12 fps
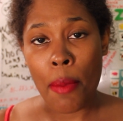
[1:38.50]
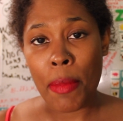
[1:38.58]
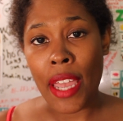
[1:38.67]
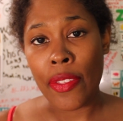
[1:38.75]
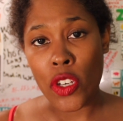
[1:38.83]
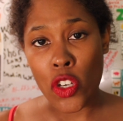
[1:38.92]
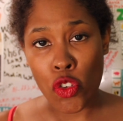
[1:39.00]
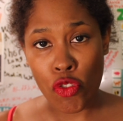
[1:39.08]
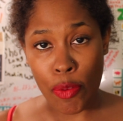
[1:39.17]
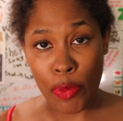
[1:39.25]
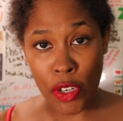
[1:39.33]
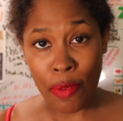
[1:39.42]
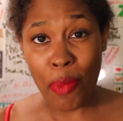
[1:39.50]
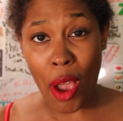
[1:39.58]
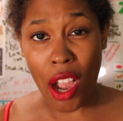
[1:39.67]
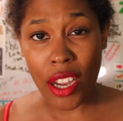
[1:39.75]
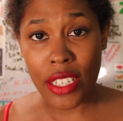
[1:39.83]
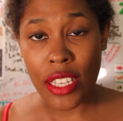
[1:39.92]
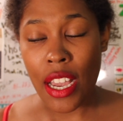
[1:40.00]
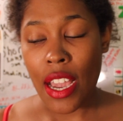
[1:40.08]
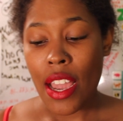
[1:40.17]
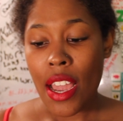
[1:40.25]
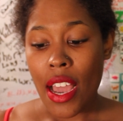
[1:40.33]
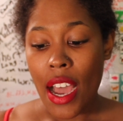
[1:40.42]
in the description box.
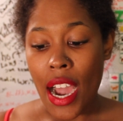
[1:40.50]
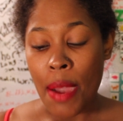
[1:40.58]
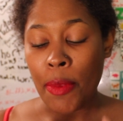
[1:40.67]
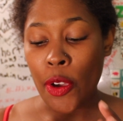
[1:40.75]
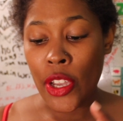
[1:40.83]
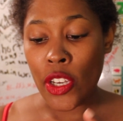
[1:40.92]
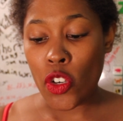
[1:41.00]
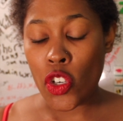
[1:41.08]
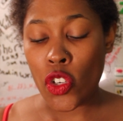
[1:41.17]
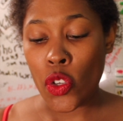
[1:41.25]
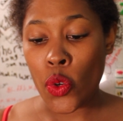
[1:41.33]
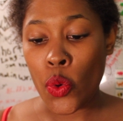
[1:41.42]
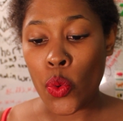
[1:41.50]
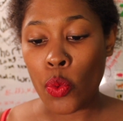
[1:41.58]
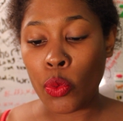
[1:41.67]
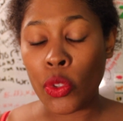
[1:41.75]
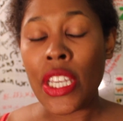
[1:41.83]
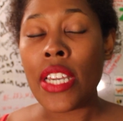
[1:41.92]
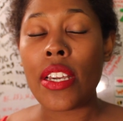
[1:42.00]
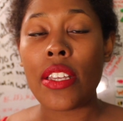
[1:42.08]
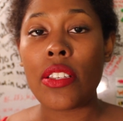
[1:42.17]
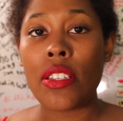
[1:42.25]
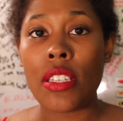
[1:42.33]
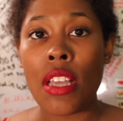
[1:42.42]
I'm going to link
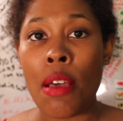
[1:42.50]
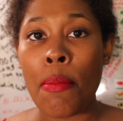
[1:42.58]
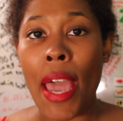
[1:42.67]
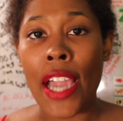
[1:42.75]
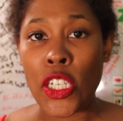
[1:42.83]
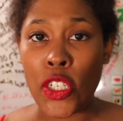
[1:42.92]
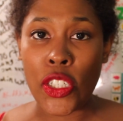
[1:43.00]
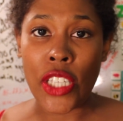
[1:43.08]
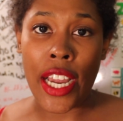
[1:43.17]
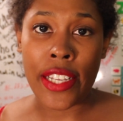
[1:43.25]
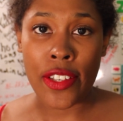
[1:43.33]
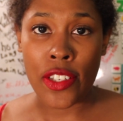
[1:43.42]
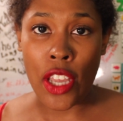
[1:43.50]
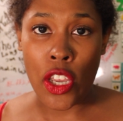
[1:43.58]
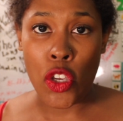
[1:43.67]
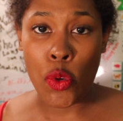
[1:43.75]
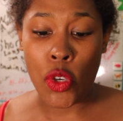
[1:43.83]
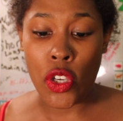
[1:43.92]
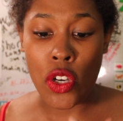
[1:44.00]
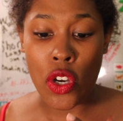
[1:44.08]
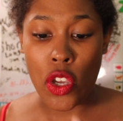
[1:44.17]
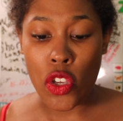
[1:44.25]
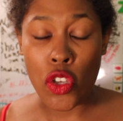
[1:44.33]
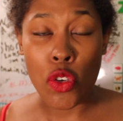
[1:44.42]
some exercises that you can
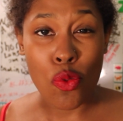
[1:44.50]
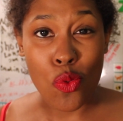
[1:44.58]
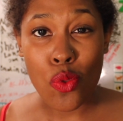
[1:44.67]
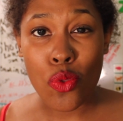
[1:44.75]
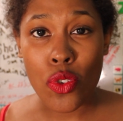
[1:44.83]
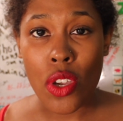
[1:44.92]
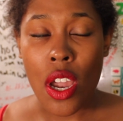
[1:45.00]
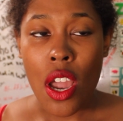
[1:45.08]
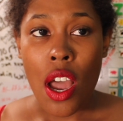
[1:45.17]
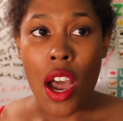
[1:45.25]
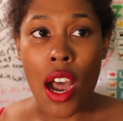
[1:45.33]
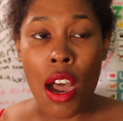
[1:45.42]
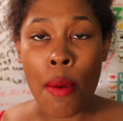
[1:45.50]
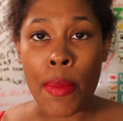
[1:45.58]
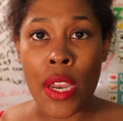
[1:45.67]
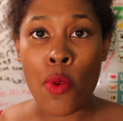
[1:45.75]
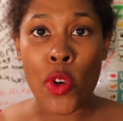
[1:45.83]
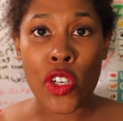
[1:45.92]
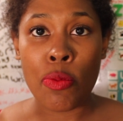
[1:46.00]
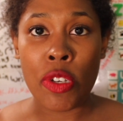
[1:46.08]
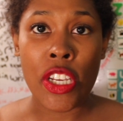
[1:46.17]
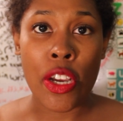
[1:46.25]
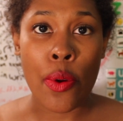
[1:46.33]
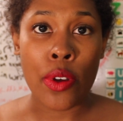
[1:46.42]
use, in which
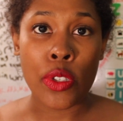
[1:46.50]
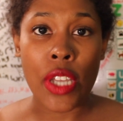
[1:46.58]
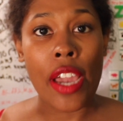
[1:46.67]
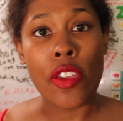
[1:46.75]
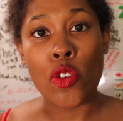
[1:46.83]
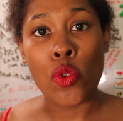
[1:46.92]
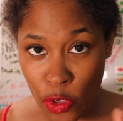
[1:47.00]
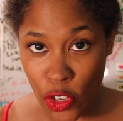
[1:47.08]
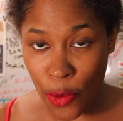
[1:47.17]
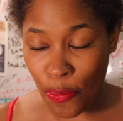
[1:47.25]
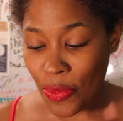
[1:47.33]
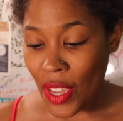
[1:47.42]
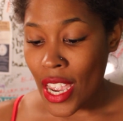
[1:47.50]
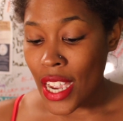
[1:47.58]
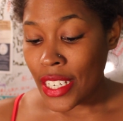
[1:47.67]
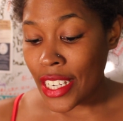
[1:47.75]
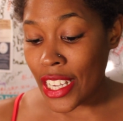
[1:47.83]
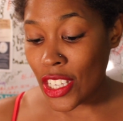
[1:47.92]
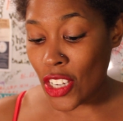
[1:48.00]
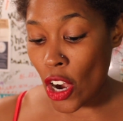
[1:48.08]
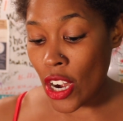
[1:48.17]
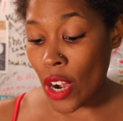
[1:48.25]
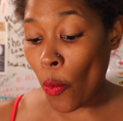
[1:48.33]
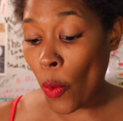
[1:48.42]
materials I use. So to get
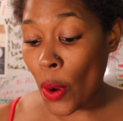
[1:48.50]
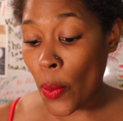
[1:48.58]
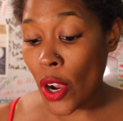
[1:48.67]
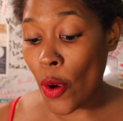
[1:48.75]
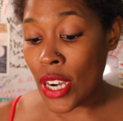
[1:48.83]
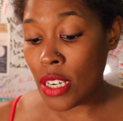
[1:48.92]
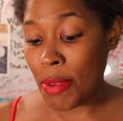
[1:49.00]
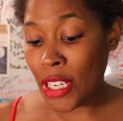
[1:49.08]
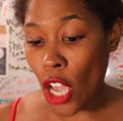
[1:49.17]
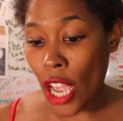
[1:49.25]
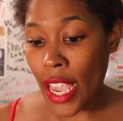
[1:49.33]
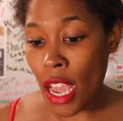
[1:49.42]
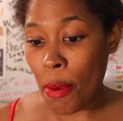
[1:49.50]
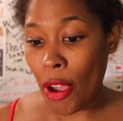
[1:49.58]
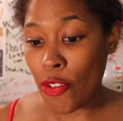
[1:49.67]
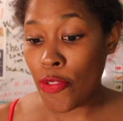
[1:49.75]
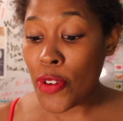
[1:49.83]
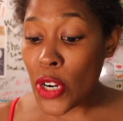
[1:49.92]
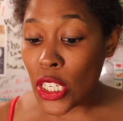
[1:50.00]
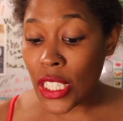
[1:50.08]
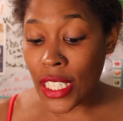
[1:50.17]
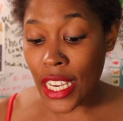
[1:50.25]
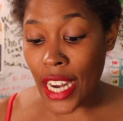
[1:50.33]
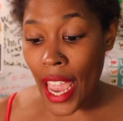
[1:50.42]
started, what we're going to be talking about
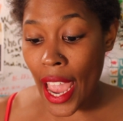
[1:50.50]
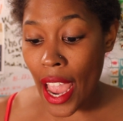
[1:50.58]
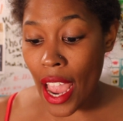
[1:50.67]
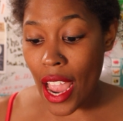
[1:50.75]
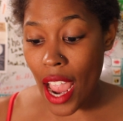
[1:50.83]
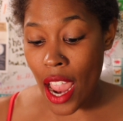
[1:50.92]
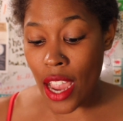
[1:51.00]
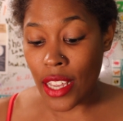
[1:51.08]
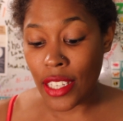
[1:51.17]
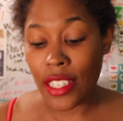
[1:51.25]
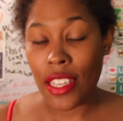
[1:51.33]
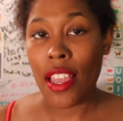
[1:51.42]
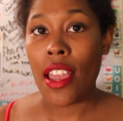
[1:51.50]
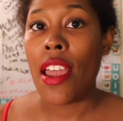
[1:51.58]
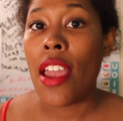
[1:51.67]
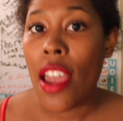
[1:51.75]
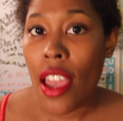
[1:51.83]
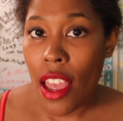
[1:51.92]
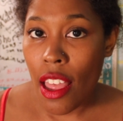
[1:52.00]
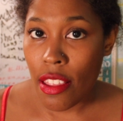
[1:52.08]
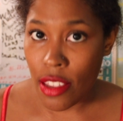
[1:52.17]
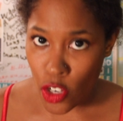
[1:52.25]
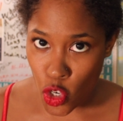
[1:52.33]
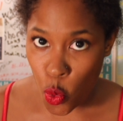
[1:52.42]
first today is
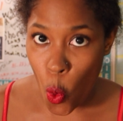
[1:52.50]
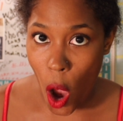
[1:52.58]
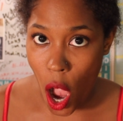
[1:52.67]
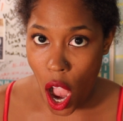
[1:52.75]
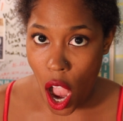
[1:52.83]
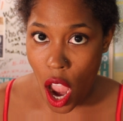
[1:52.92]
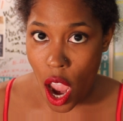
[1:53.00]
the schwa.